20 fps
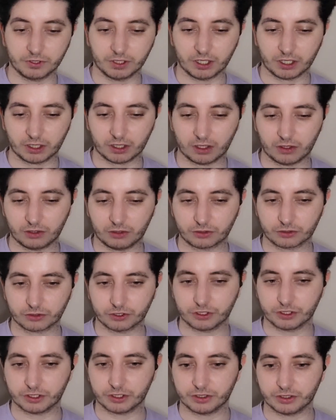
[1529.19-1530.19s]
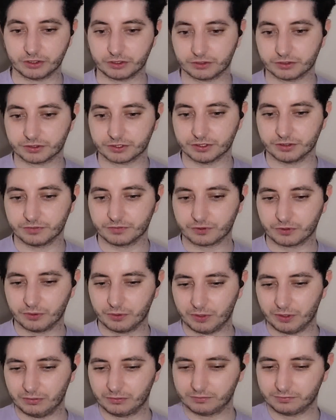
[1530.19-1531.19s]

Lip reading: like how you're trying to change yourself cool